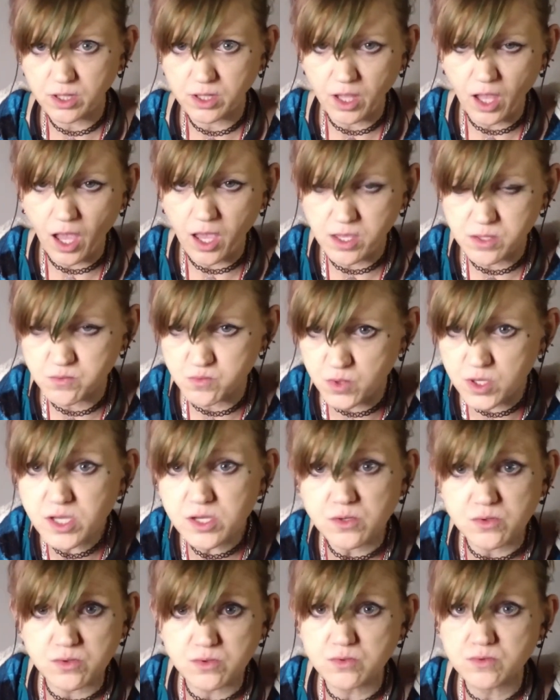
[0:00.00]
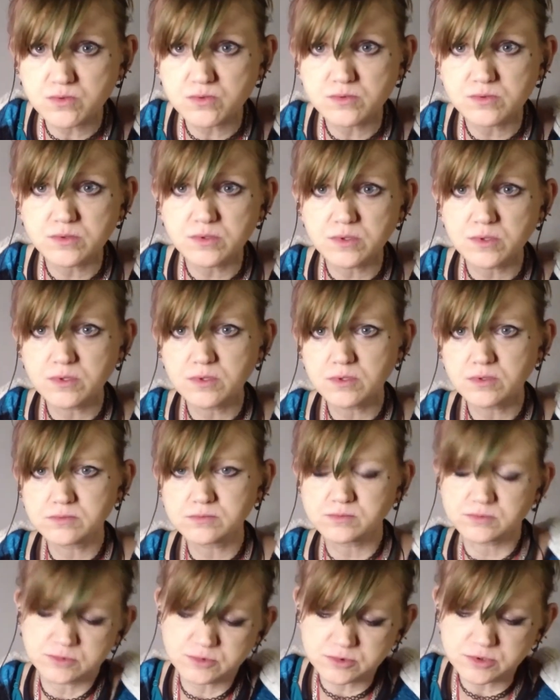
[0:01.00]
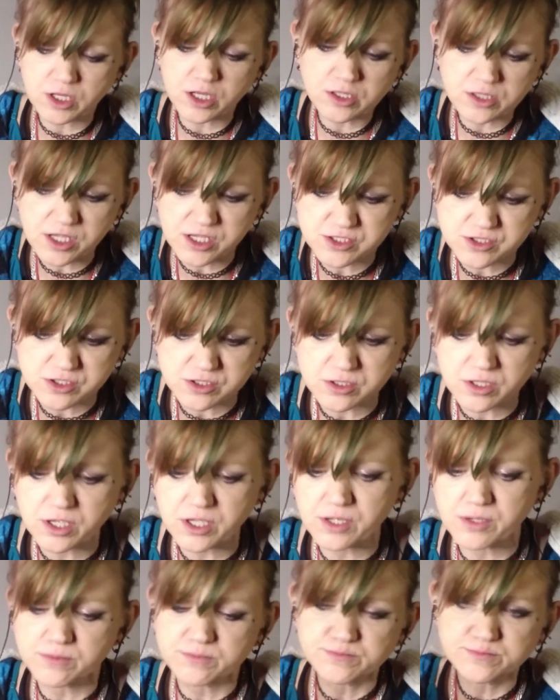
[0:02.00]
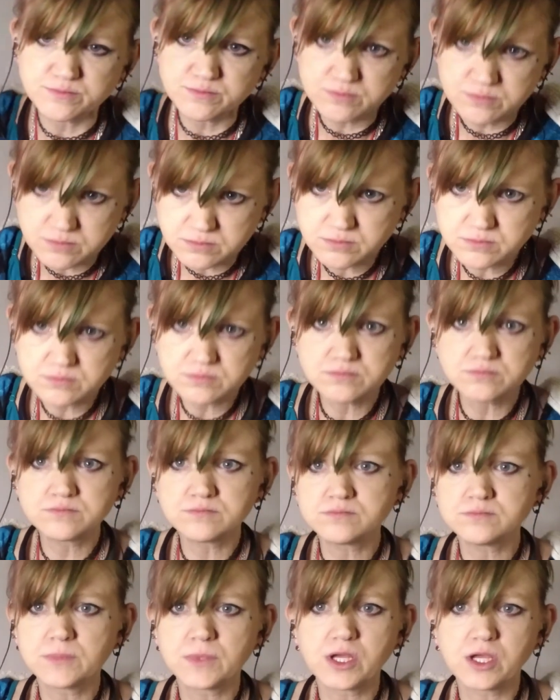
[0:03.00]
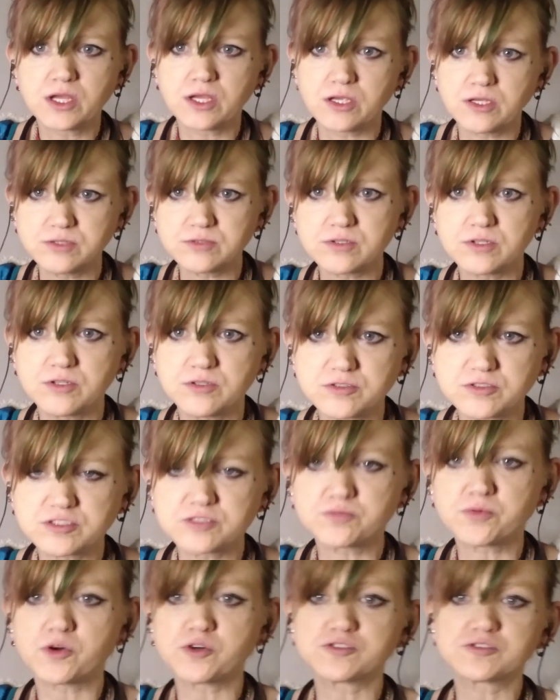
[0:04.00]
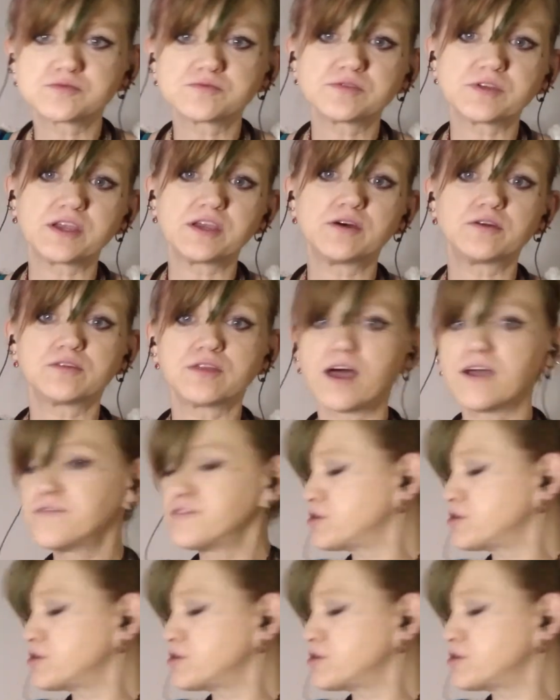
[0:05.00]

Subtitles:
He will. Allegedly. He'll supposedly he'll lie for you.